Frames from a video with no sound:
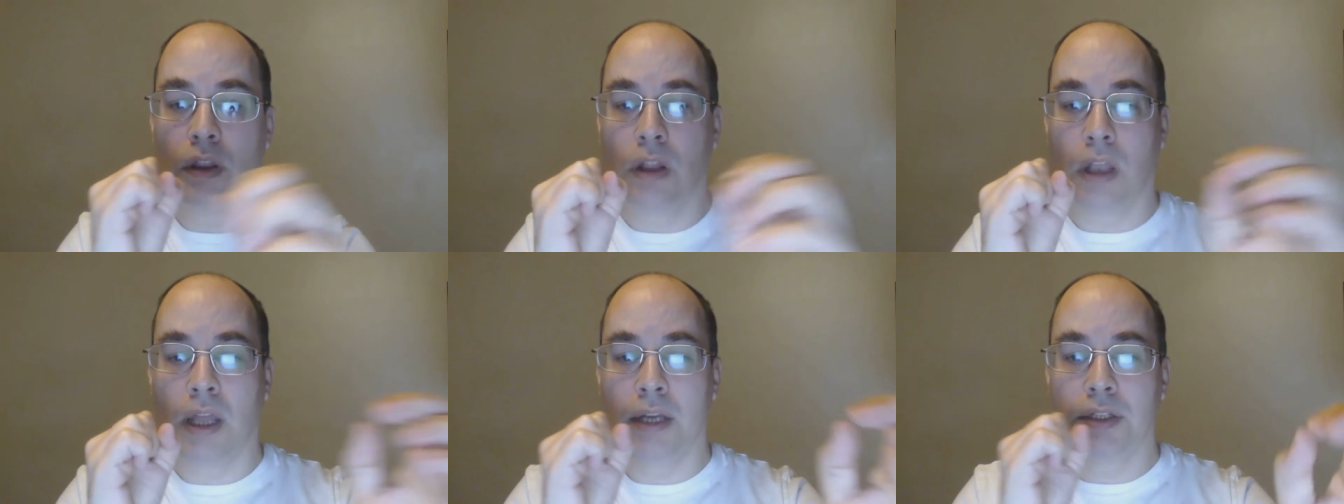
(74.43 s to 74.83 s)

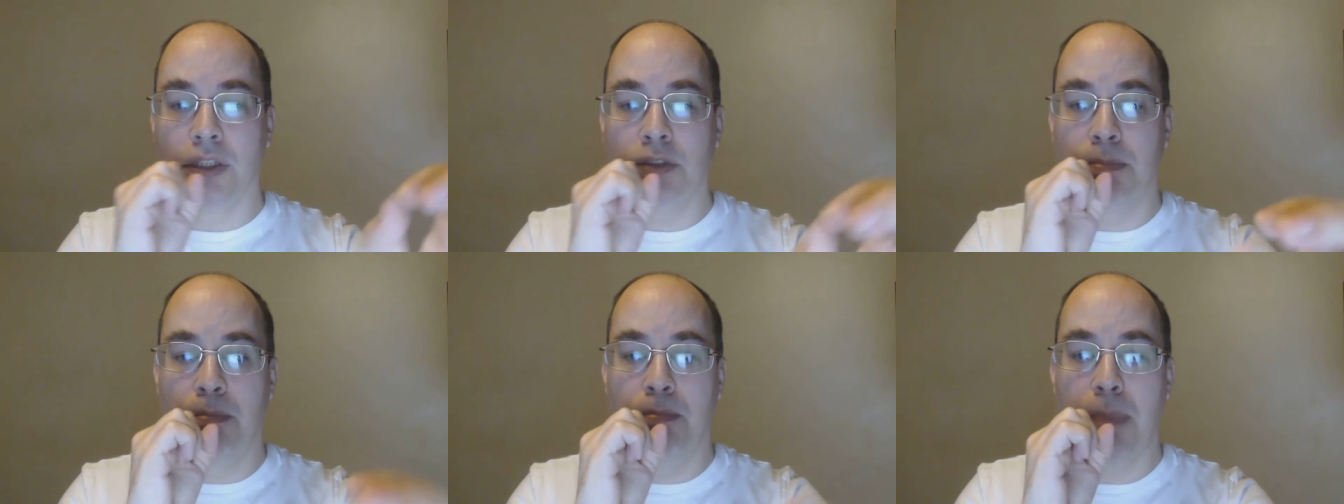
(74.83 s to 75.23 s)
The light
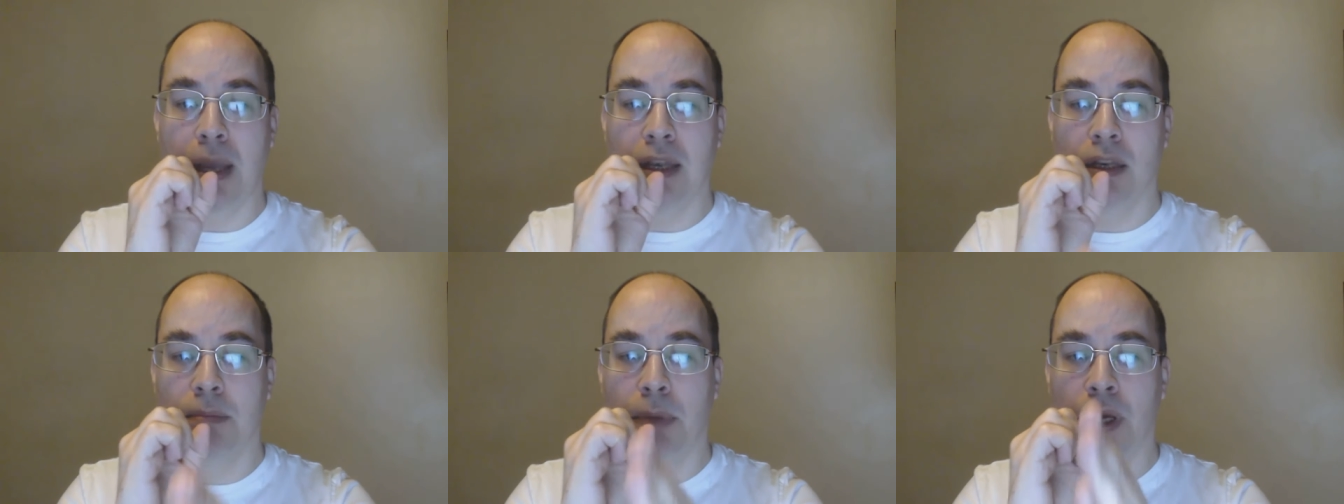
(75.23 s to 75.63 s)
is
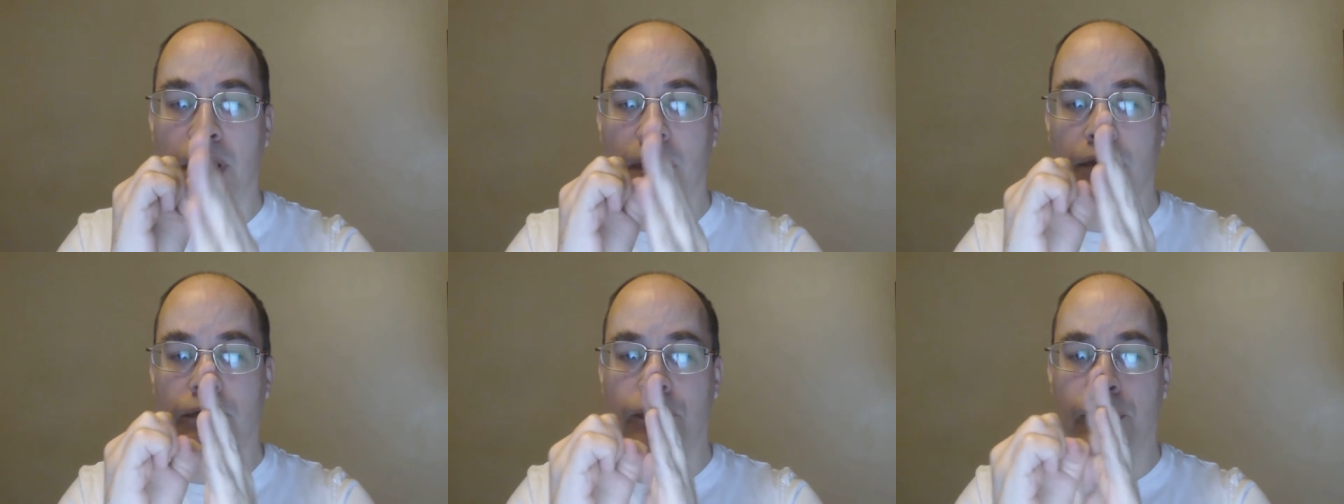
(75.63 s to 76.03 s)
bent by
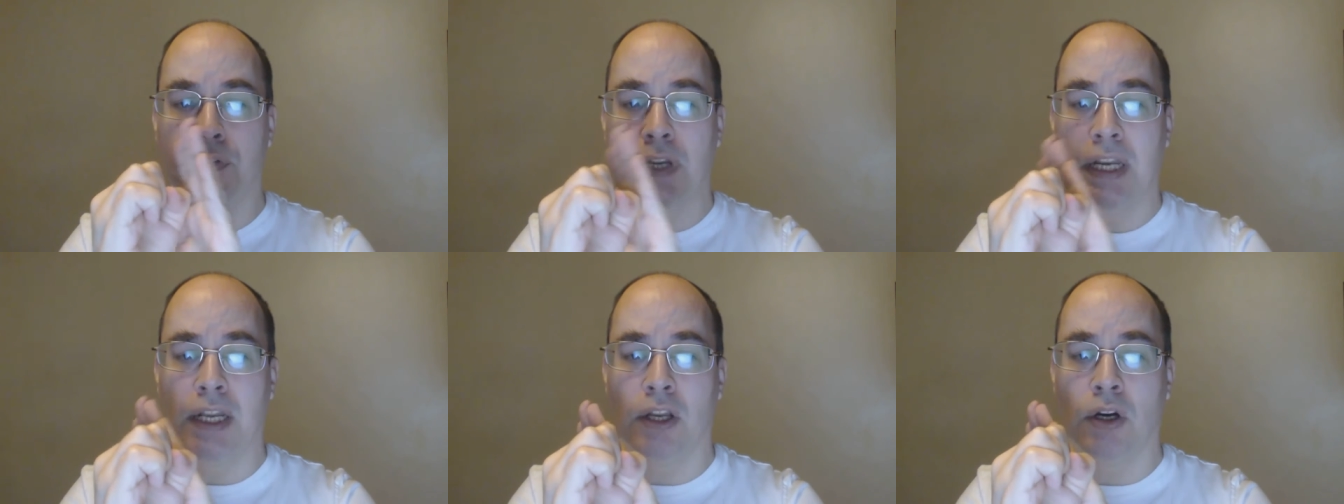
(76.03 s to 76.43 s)
the
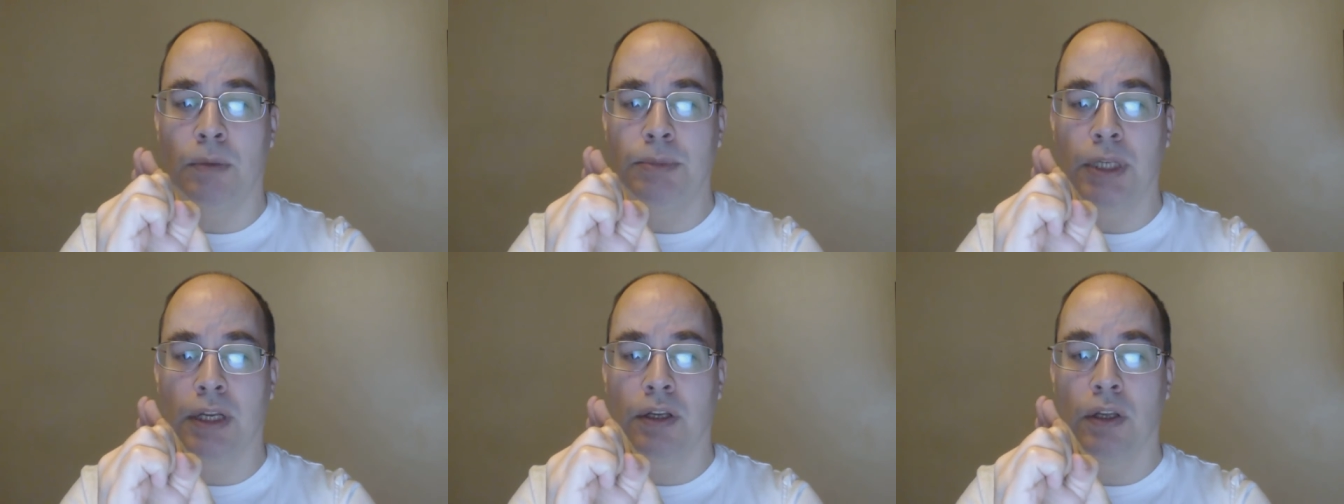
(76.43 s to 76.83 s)
intervening
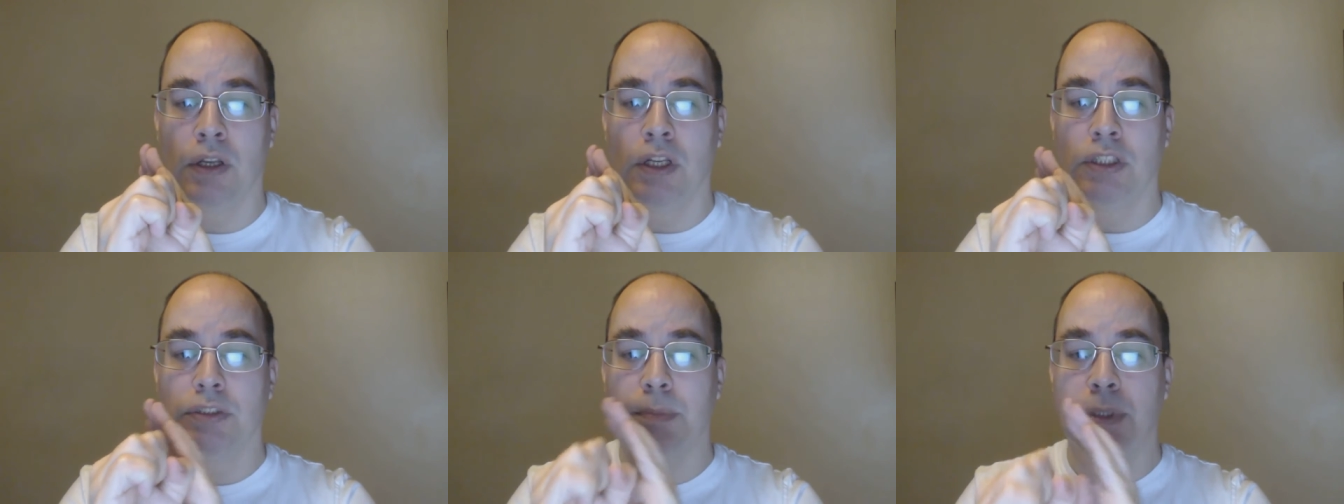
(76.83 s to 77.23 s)
object,
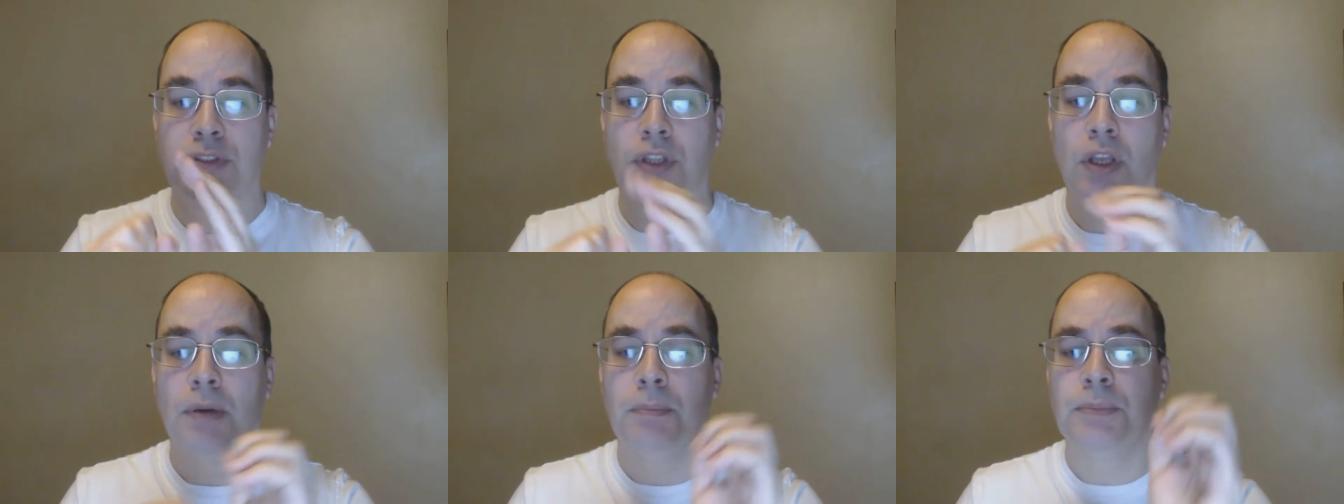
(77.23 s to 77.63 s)
which
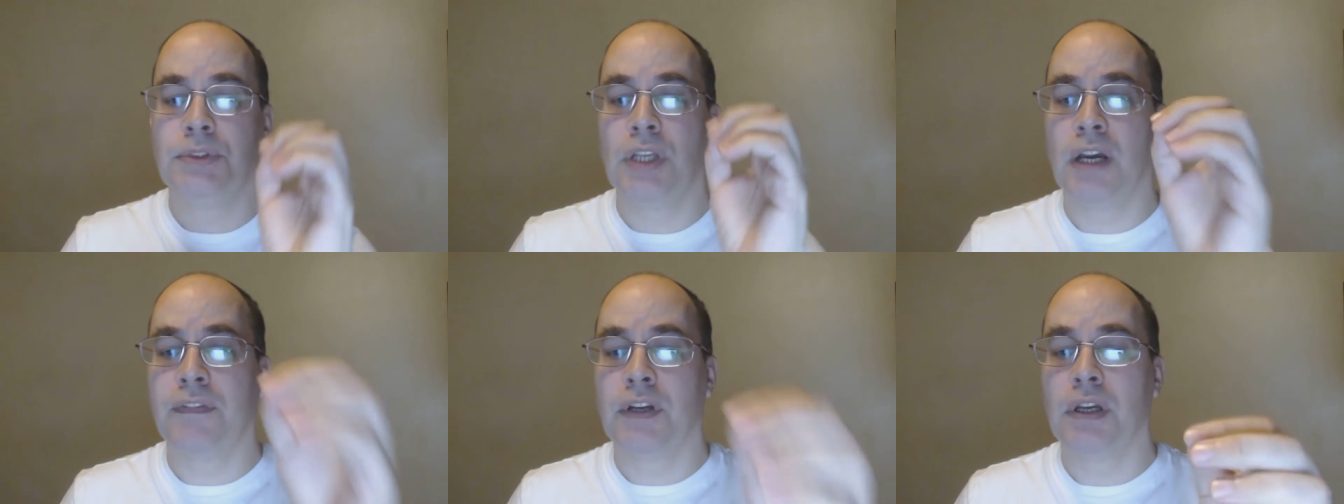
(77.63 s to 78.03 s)
means the
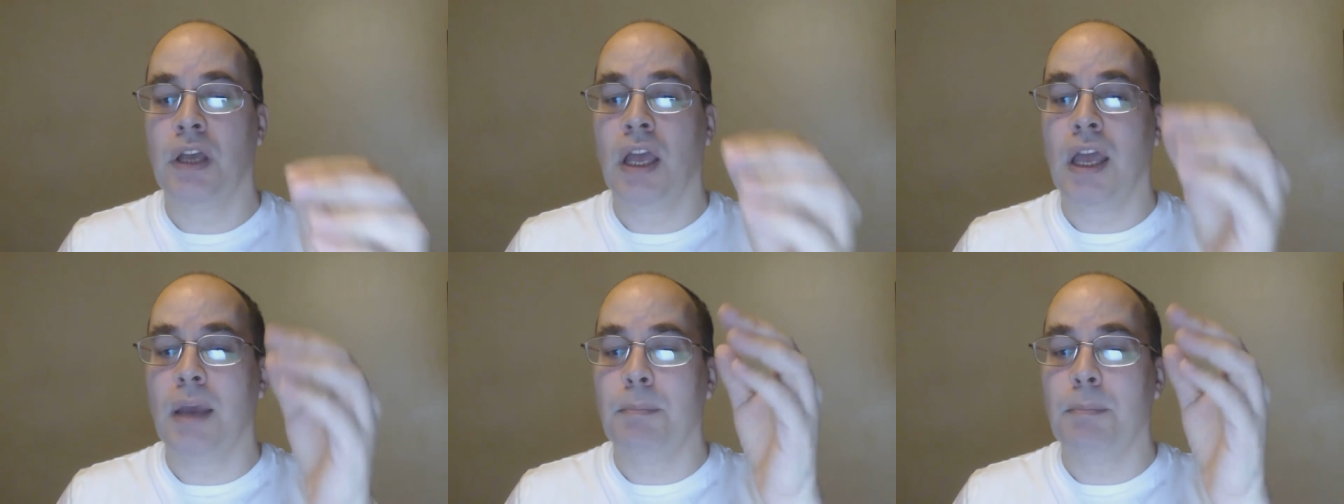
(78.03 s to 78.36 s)
observer